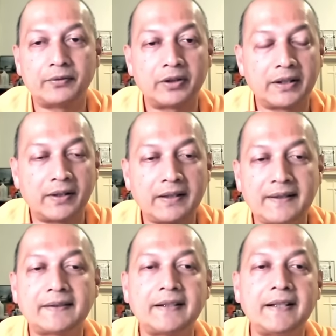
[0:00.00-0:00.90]
One of the
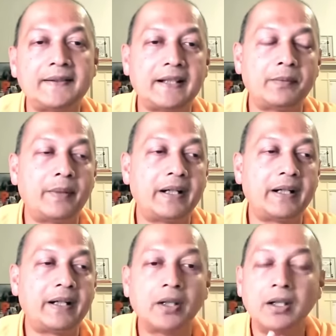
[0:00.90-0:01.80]
greatest things he admired
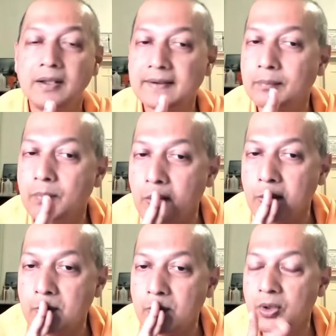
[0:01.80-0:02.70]
was, he said,
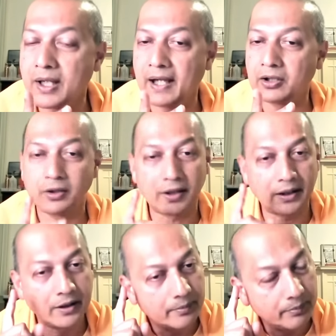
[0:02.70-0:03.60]
mon muk ak
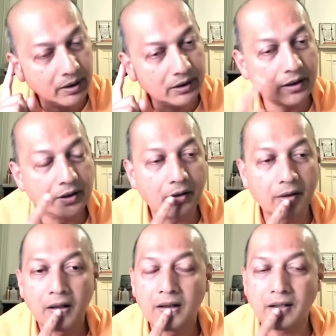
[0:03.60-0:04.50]
kara, making your
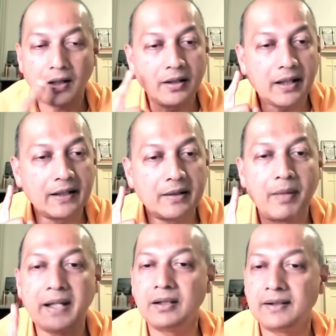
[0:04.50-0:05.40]
tongue and the
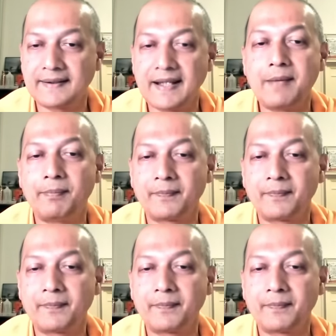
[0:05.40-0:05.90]
mind the same.